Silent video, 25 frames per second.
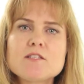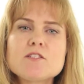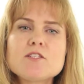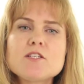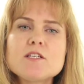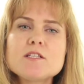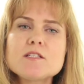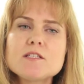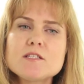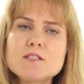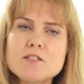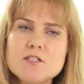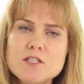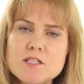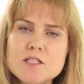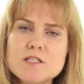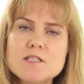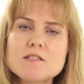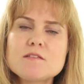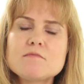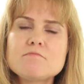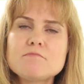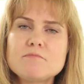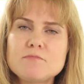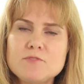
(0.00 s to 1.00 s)

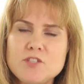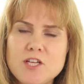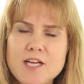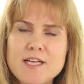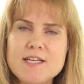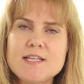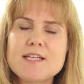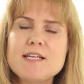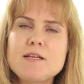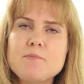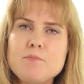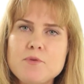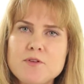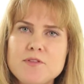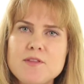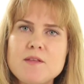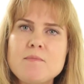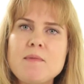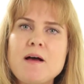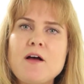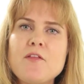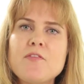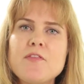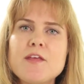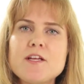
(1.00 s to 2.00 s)
Just gently put them
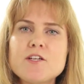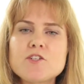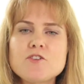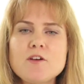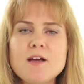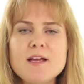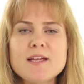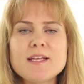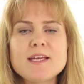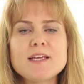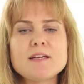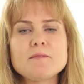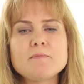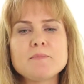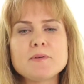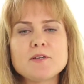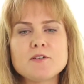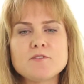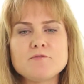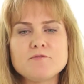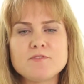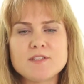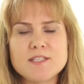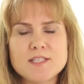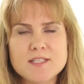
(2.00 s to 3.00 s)
out there. Try and get a bit
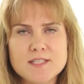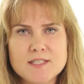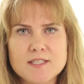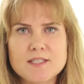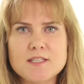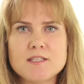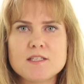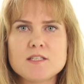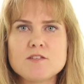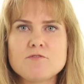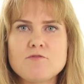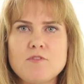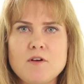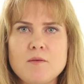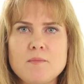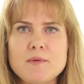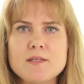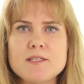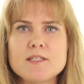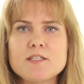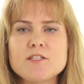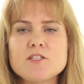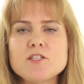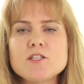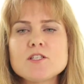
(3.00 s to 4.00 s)
of distance from
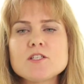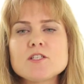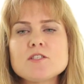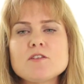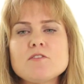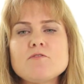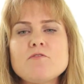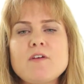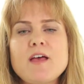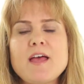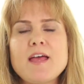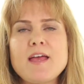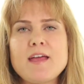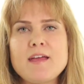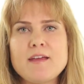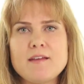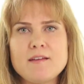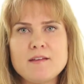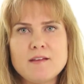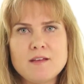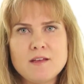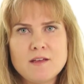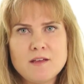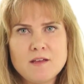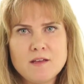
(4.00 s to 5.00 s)
it and just survey
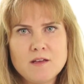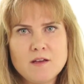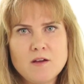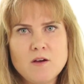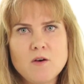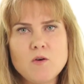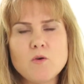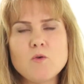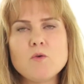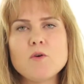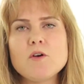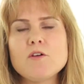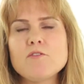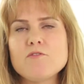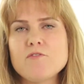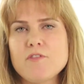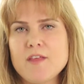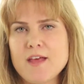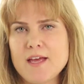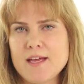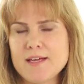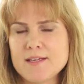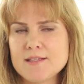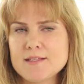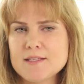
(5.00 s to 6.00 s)
all of
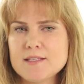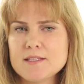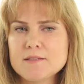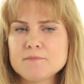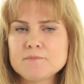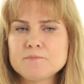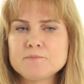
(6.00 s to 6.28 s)
that.